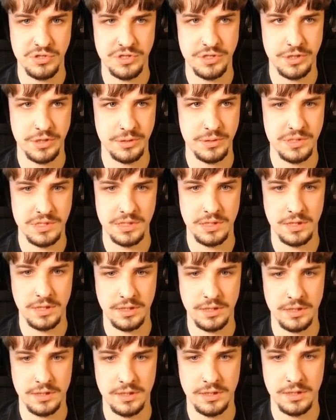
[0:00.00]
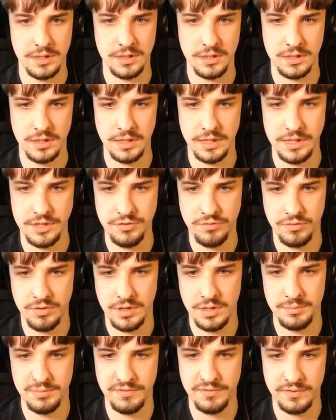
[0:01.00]
to use it like a glitch
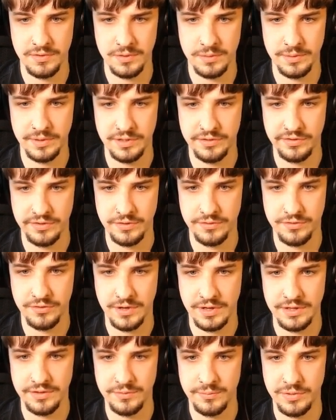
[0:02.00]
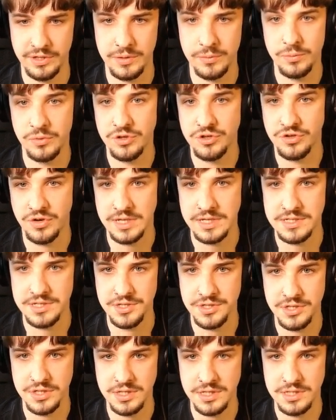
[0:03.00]
right before we sort of where you would
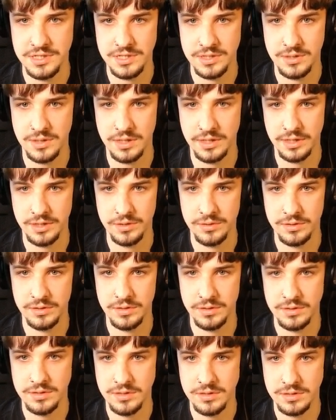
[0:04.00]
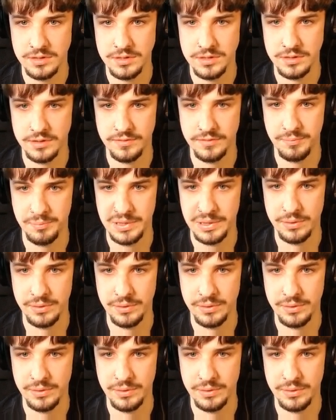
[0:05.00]
transition into like your sort of build